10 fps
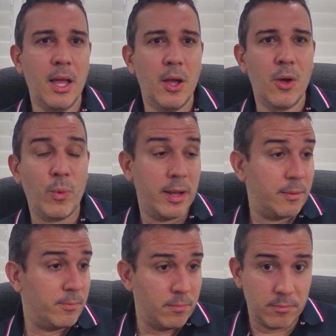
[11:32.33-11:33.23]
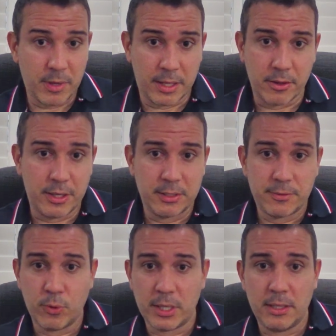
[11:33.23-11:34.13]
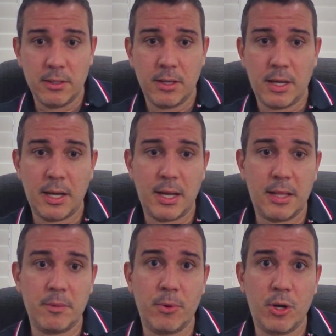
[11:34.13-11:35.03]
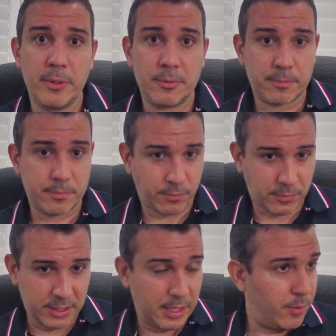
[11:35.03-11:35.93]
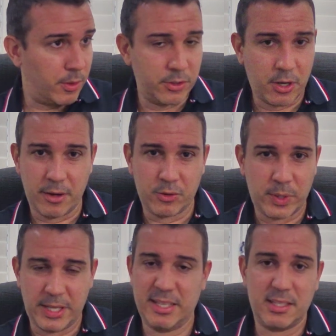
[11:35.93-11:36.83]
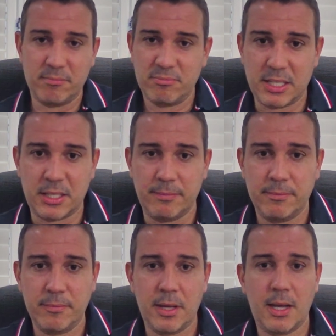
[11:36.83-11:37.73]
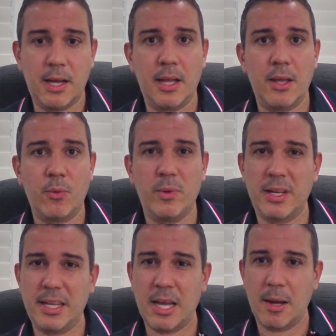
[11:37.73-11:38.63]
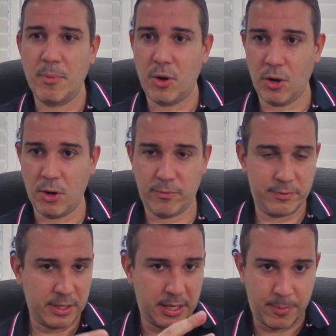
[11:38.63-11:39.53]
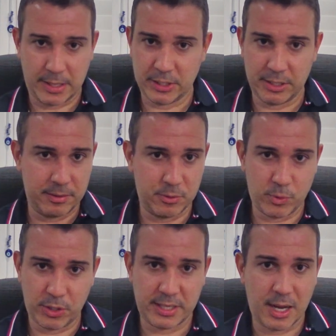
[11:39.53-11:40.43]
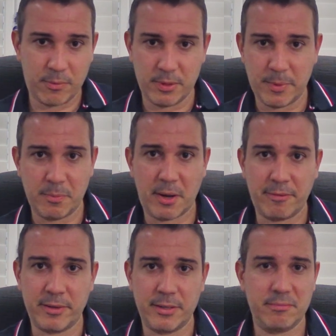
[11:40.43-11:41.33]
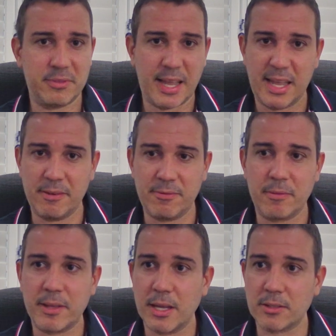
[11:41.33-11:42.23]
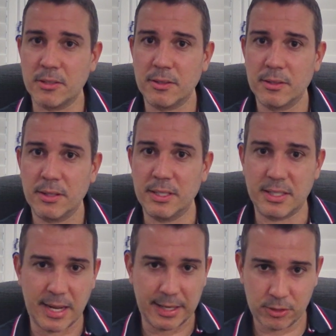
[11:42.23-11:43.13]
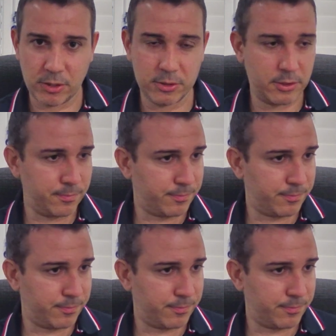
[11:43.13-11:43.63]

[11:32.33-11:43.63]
We're late 30s, 40 at the moment. Say we want to retire in 20 years at 60 with an income of, we've done our budget and it works out with a bit of buffer at, say, 85,000 in today's dollars,